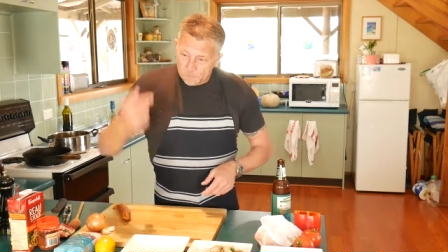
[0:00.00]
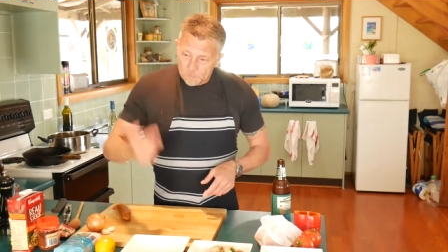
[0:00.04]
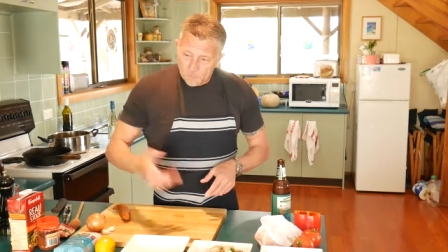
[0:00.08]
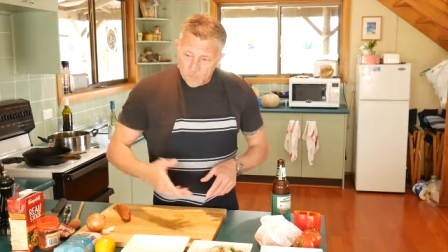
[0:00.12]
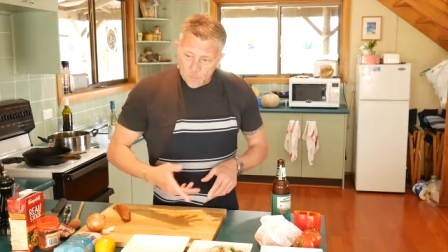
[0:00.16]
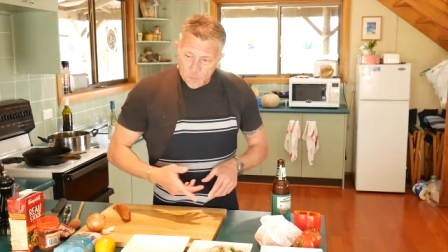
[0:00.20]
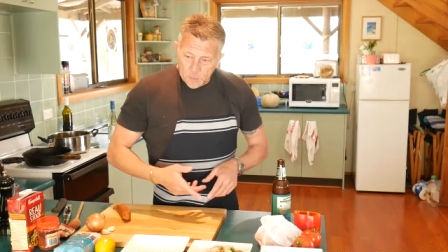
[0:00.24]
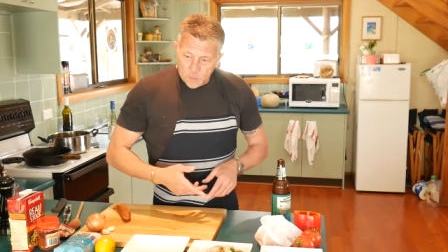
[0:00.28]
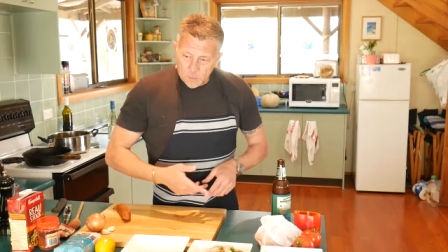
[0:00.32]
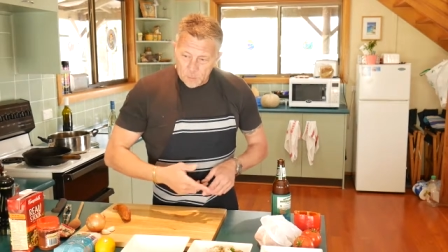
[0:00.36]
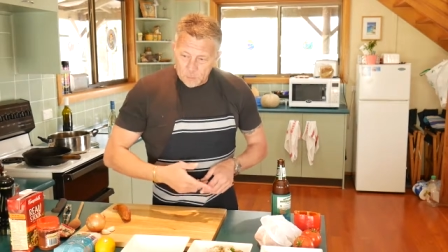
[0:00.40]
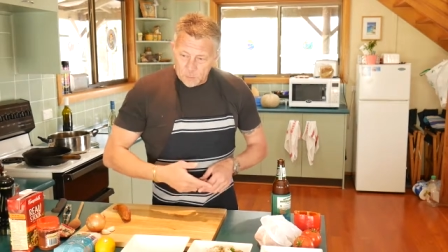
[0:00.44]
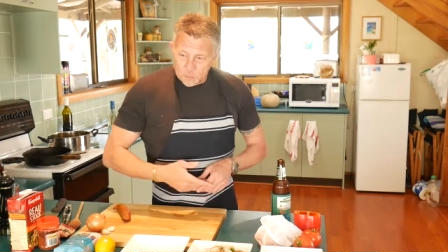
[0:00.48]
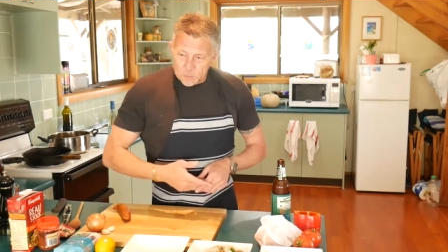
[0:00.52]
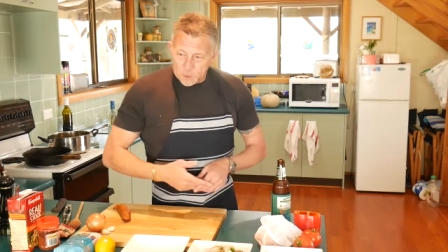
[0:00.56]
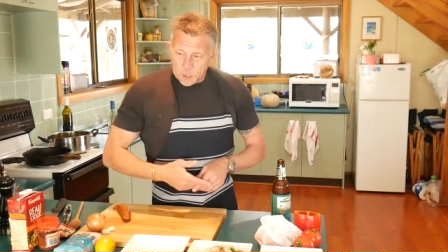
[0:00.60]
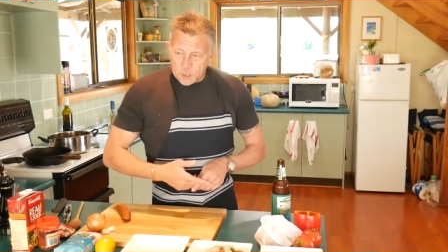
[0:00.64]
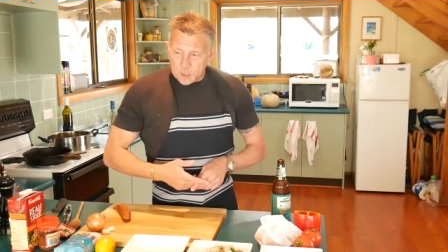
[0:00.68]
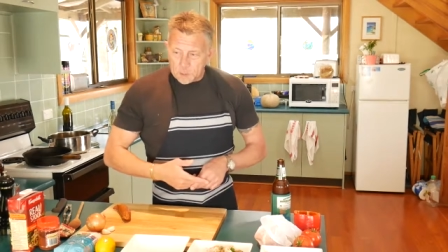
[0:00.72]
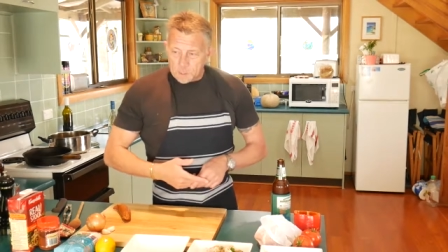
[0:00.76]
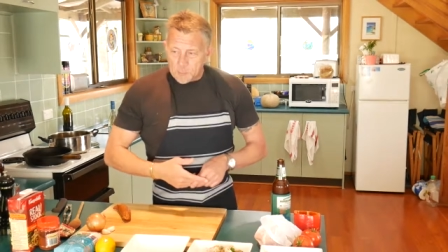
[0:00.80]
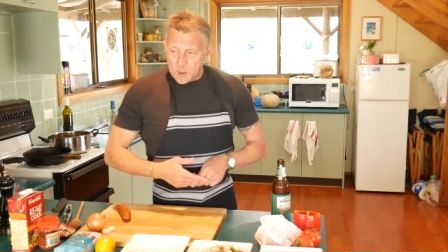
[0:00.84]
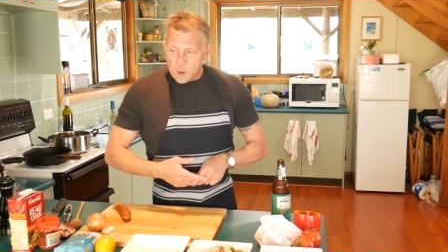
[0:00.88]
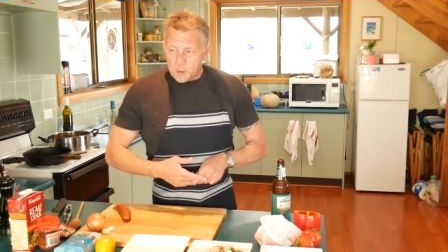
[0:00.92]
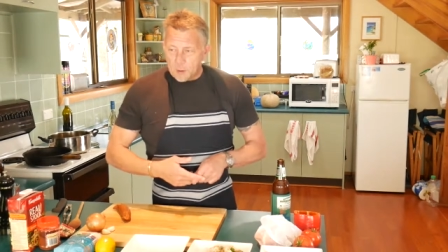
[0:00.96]
the
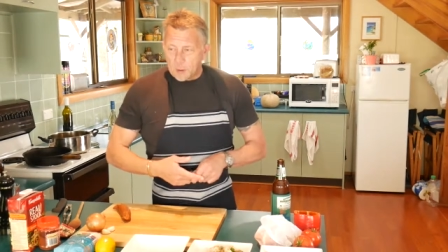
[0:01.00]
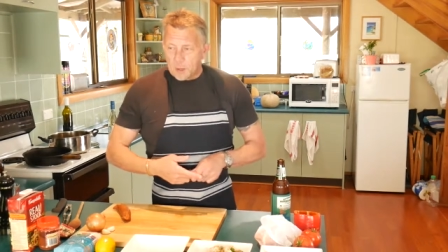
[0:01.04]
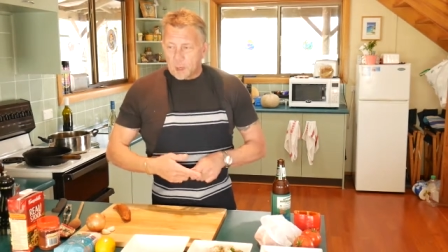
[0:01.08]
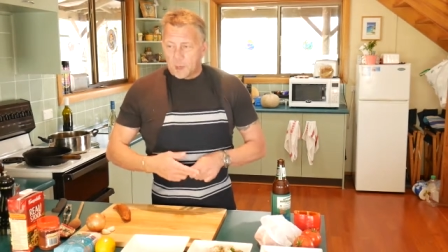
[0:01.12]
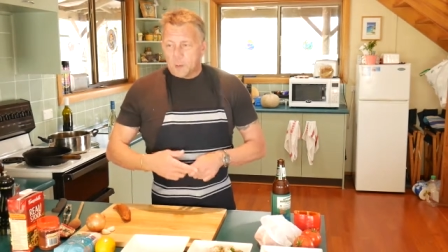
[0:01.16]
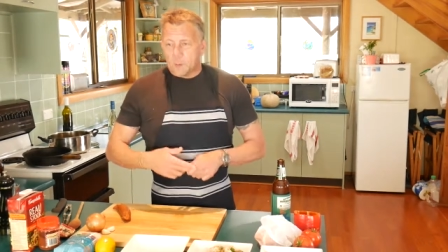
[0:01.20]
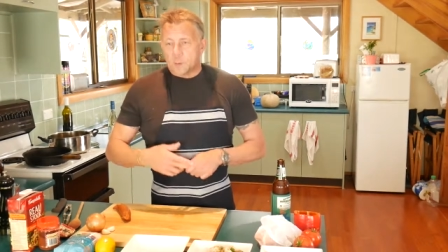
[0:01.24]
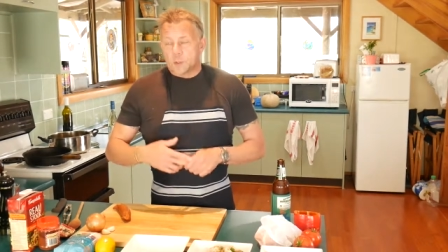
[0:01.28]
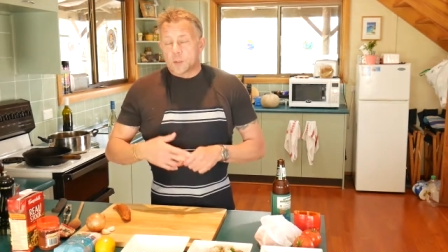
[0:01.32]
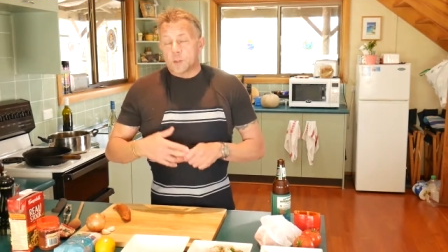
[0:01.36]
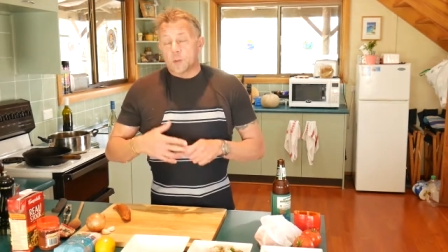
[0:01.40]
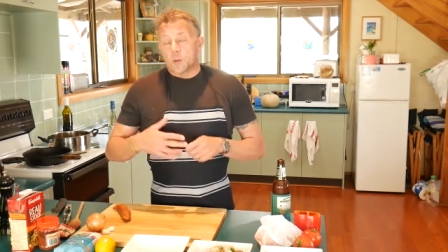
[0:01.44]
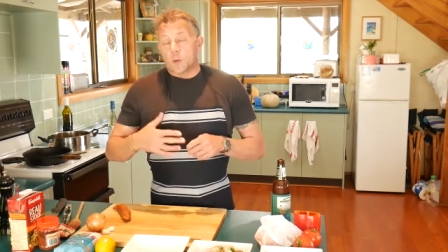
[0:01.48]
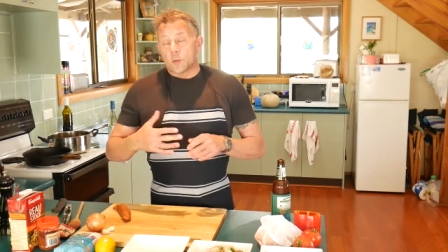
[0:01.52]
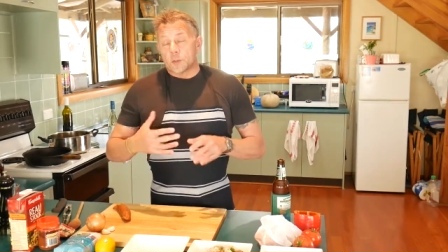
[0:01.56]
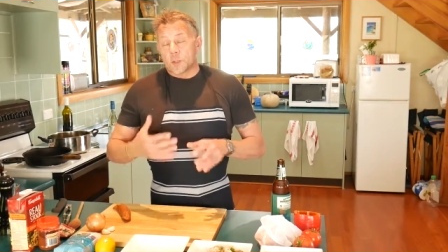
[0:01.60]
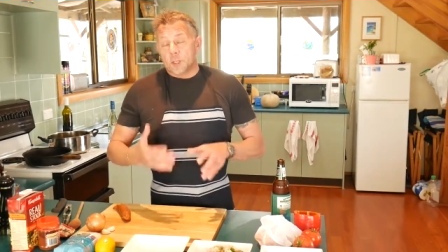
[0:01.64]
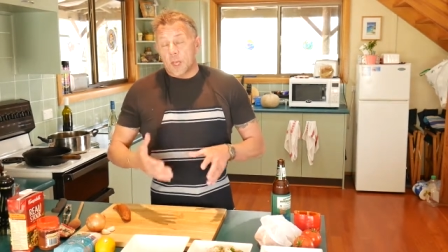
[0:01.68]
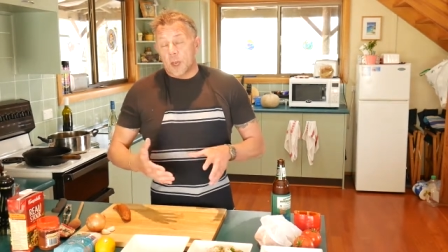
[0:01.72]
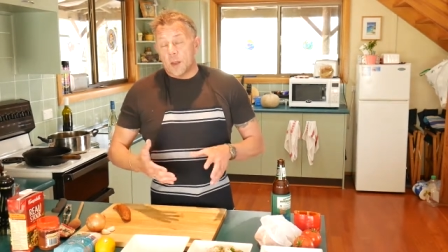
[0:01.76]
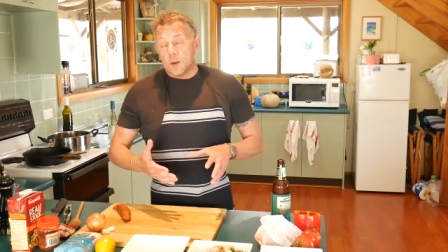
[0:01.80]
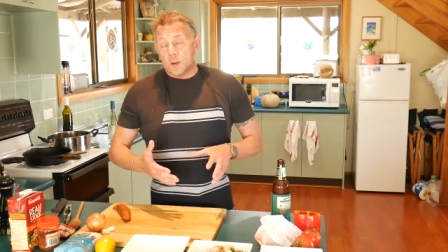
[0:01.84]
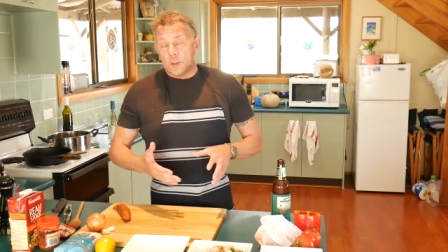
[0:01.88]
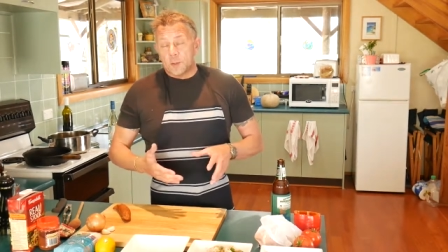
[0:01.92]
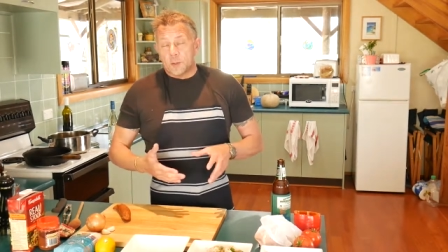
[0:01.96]
chicken Maryland, which I was
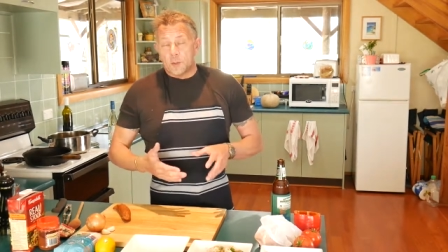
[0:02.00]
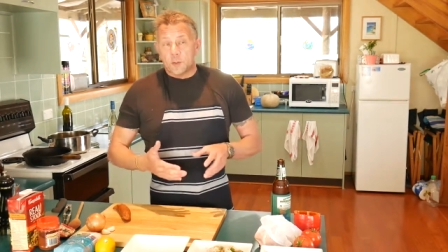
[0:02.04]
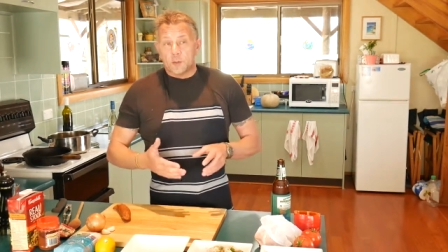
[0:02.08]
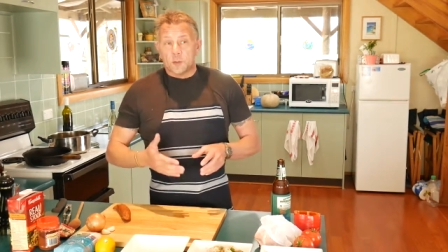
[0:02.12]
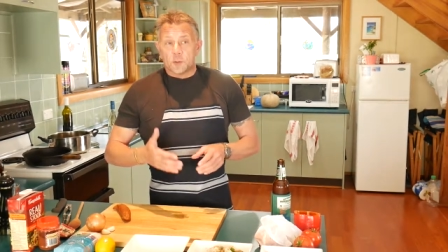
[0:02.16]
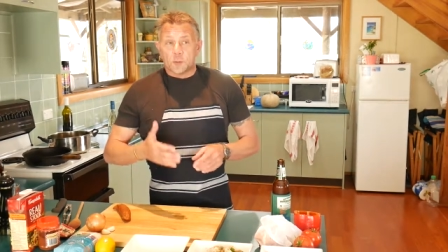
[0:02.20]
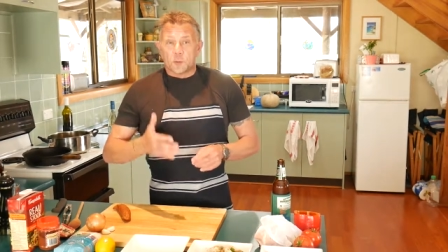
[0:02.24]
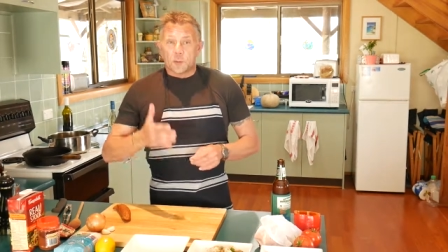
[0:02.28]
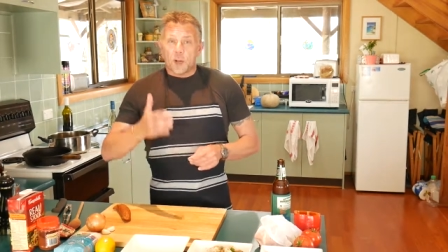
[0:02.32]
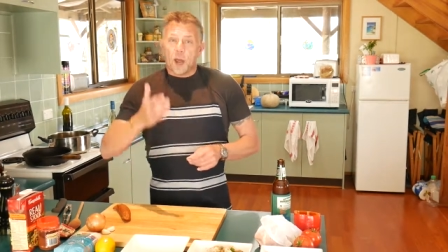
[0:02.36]
going to use,